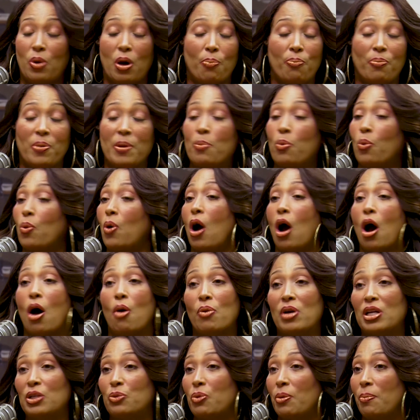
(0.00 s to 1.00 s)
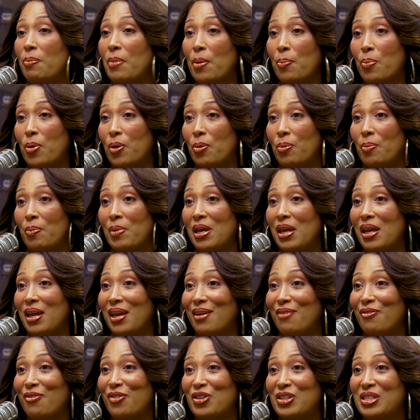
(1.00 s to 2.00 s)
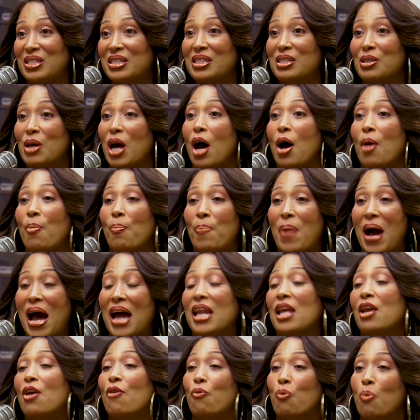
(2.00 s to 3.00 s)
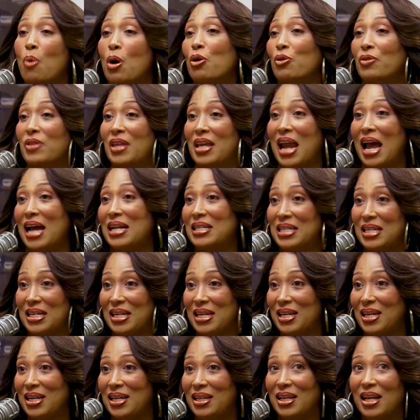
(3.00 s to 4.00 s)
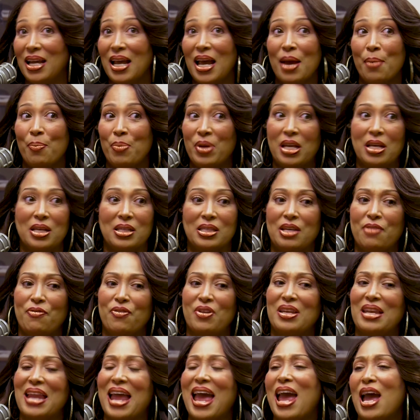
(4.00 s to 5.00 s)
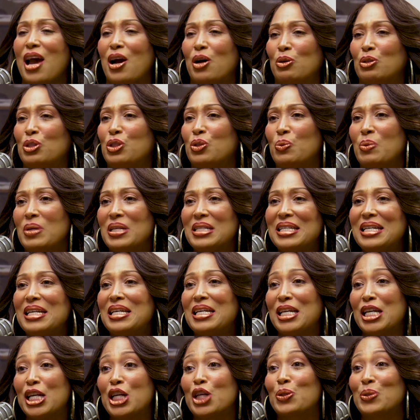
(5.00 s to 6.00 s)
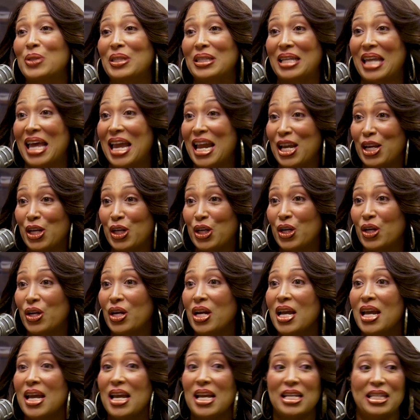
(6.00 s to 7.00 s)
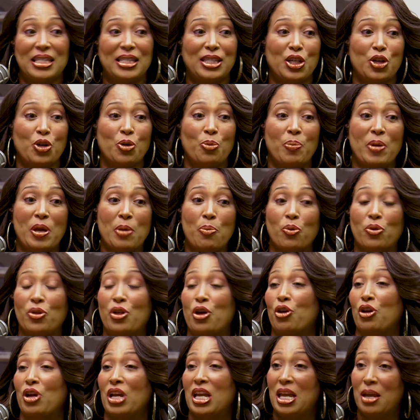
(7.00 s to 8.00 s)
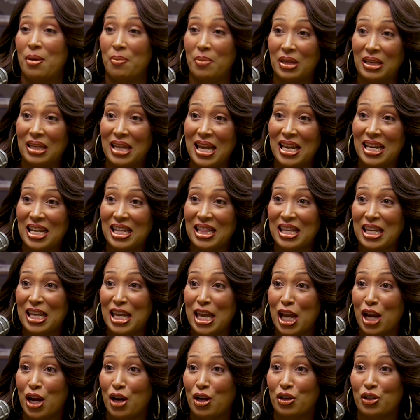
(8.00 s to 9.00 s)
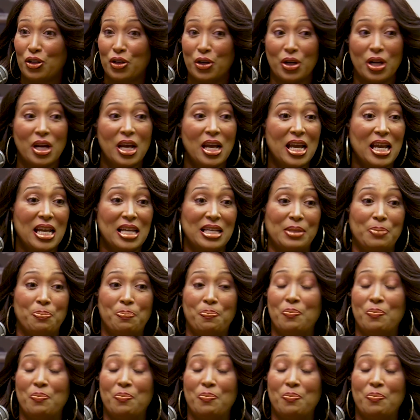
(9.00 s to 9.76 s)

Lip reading: people will always remember me for a body of work that I did, because even now, 20 years later, it's still people that are emulating the character. It's